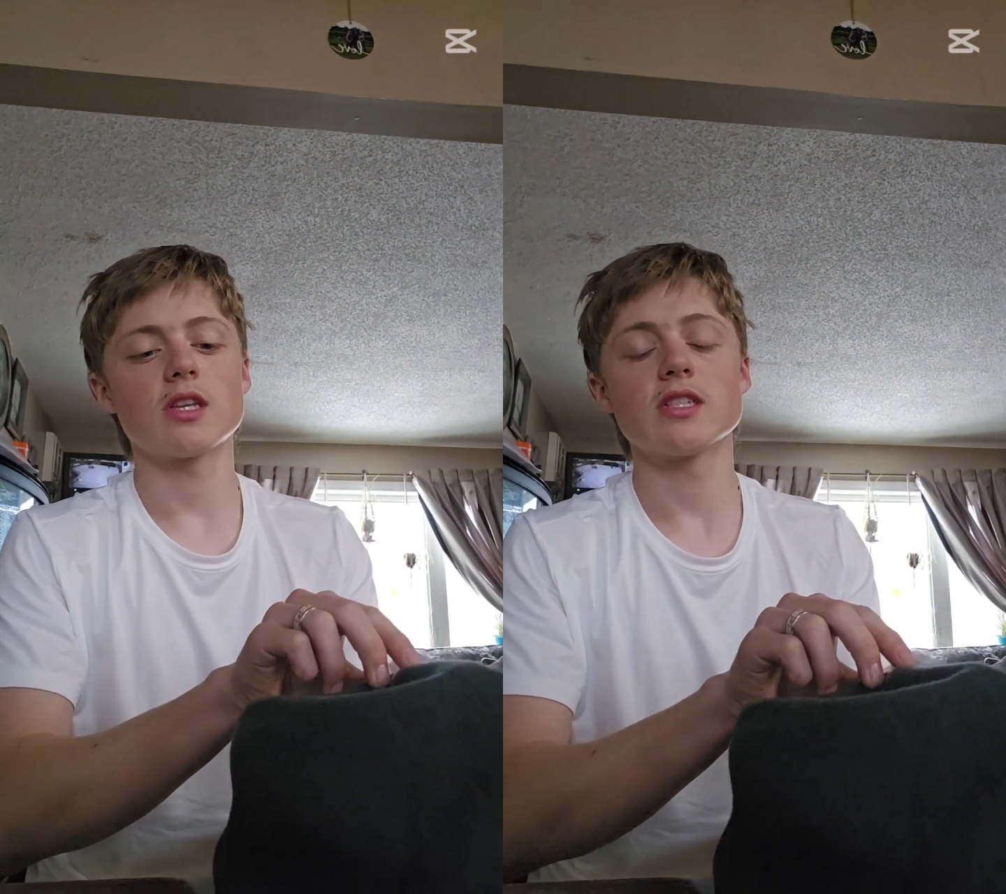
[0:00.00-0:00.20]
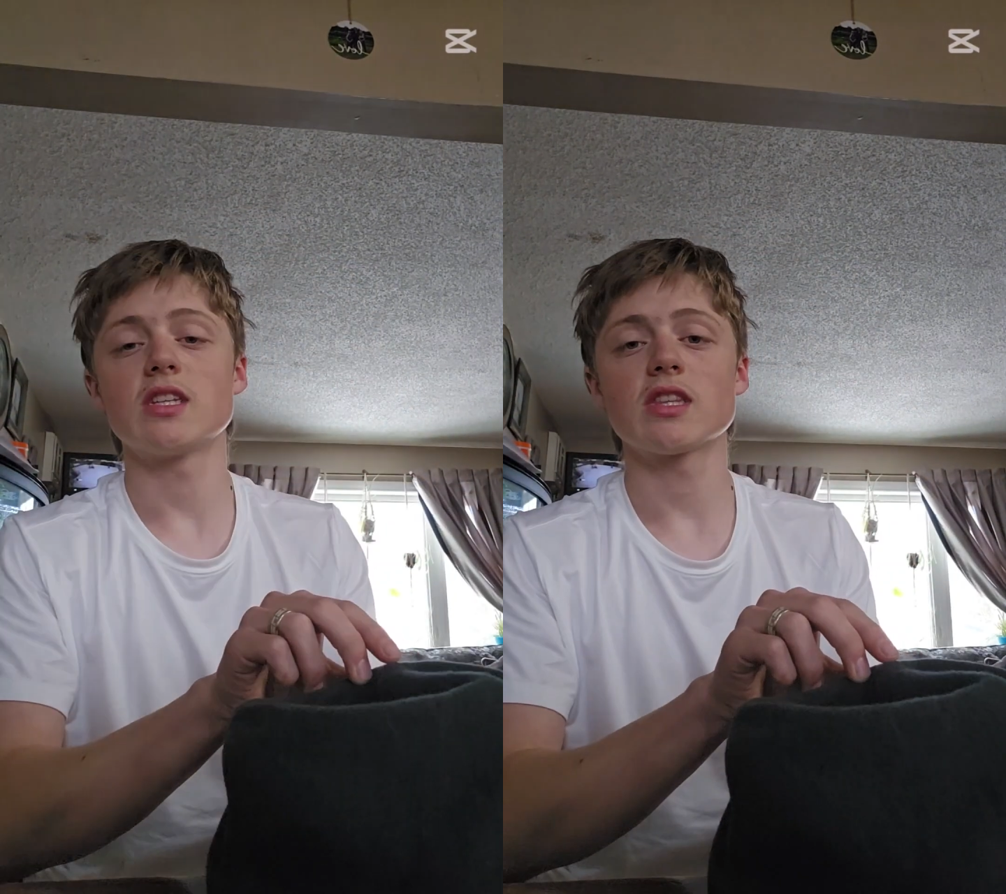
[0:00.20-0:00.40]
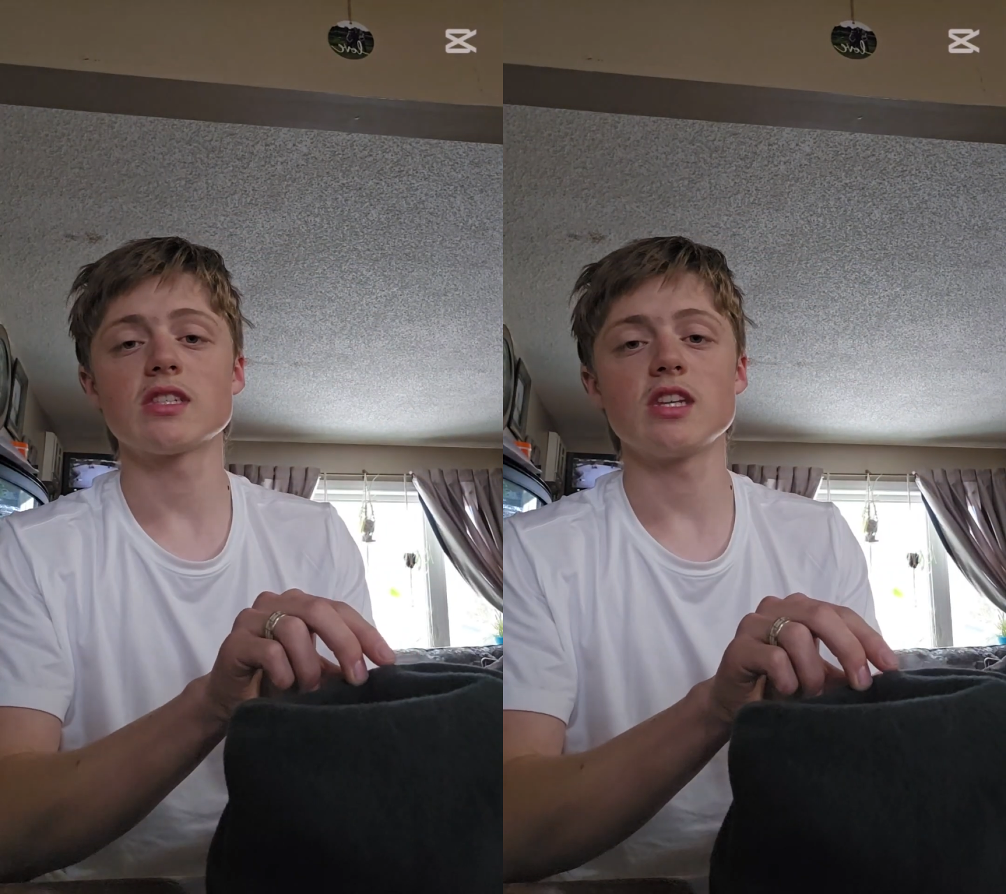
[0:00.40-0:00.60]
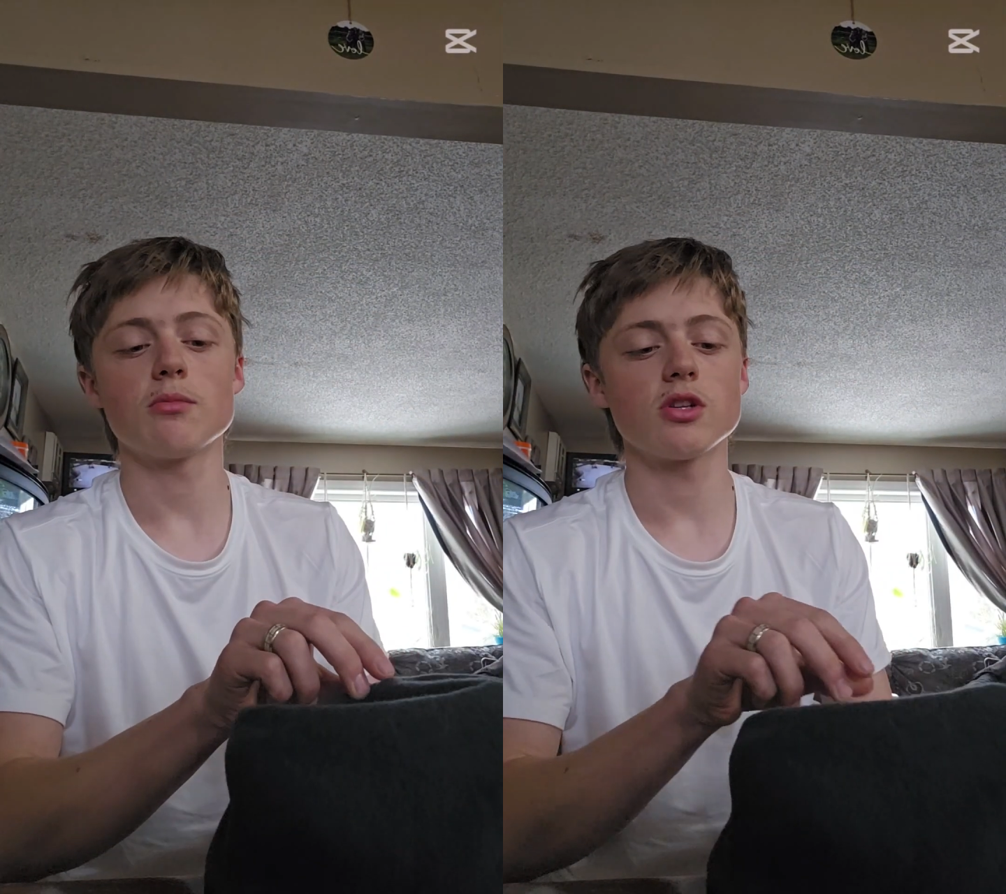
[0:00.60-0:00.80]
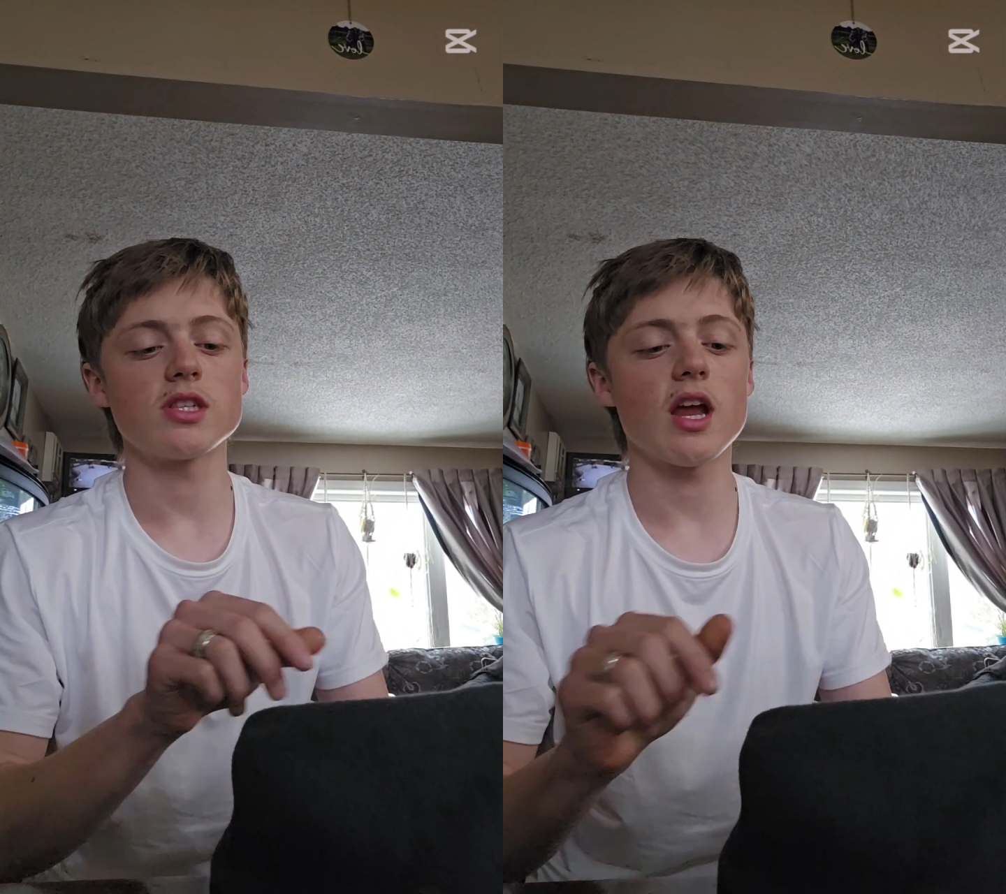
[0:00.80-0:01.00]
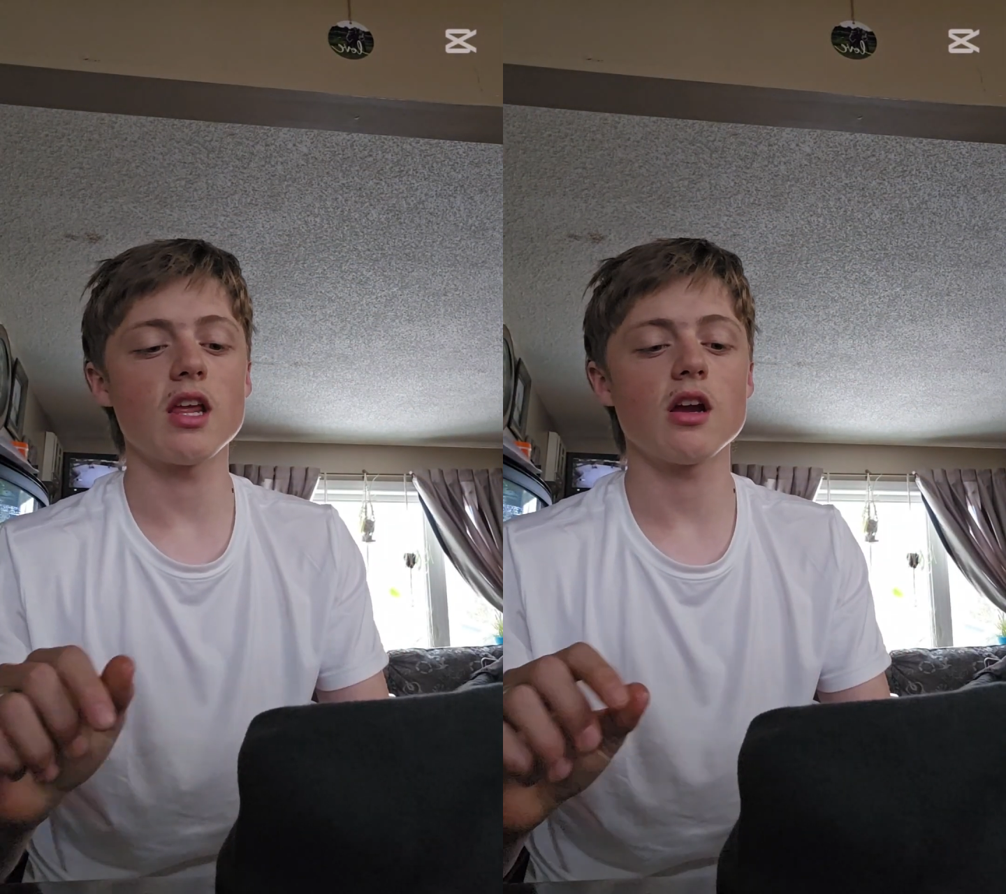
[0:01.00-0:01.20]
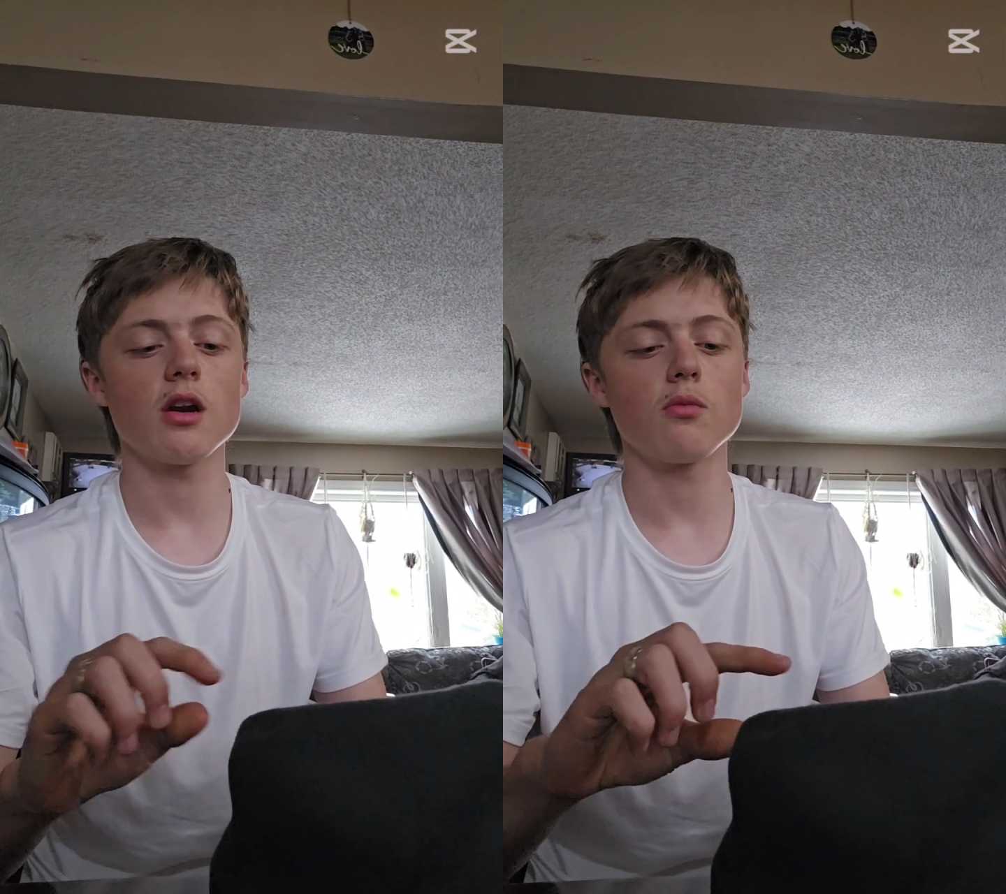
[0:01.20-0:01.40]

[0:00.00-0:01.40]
just going to stick the steamer inside of here,